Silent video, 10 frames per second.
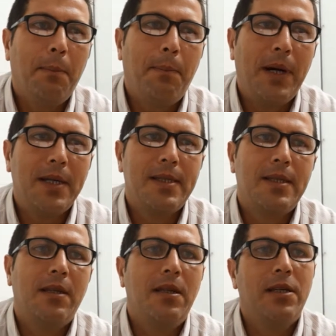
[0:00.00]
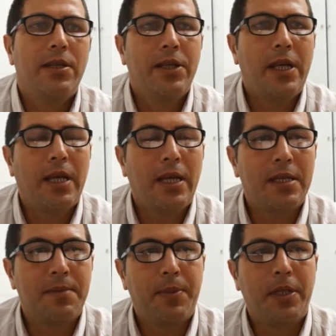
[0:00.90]
Past learning
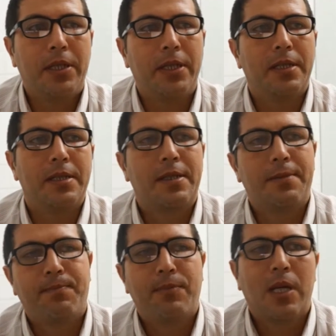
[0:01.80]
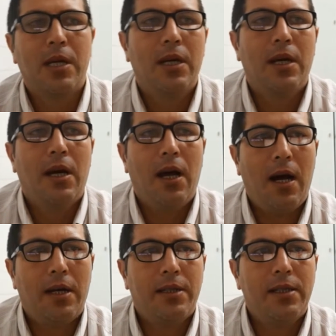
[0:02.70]
experience.
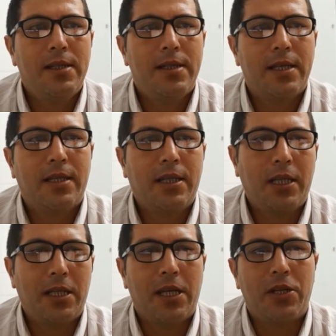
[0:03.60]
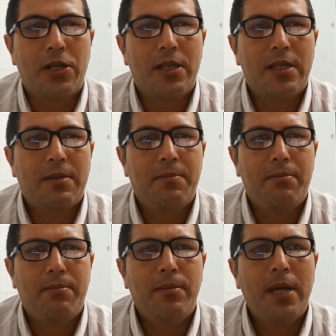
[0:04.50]
Adults and teenagers
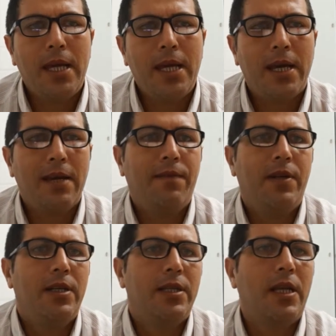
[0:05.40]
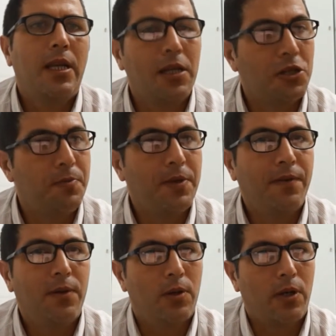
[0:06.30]
may have learned English
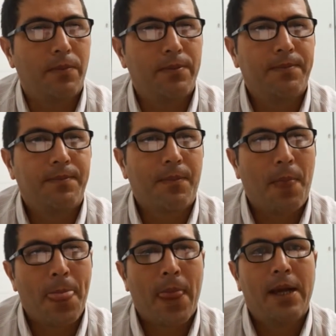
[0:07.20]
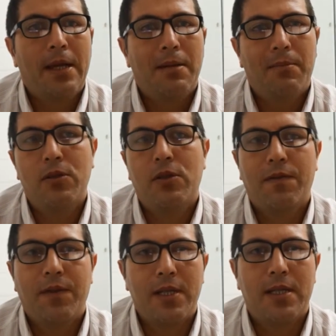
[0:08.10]
before. Most
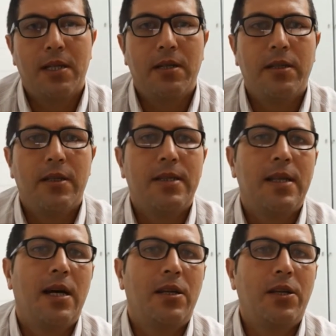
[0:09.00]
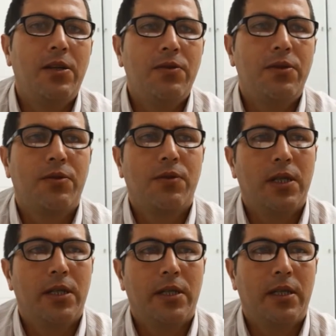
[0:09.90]
of these learners are used to
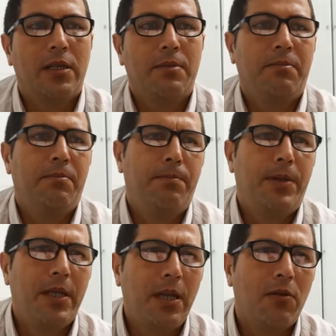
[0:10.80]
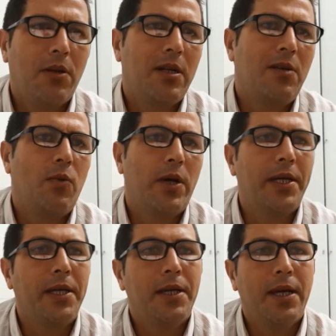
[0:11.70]
learn in a particularly
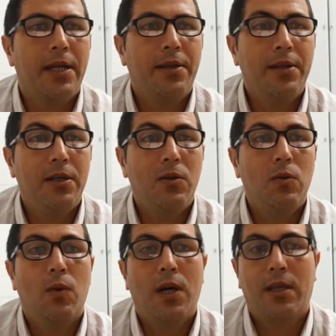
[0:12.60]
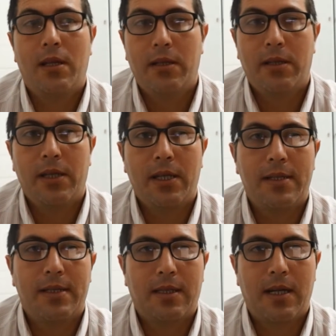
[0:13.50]
way and know what learning
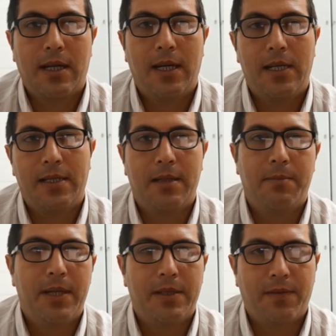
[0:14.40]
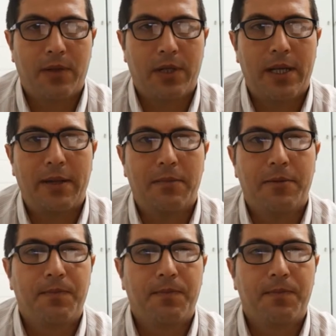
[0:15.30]
style is the best for them.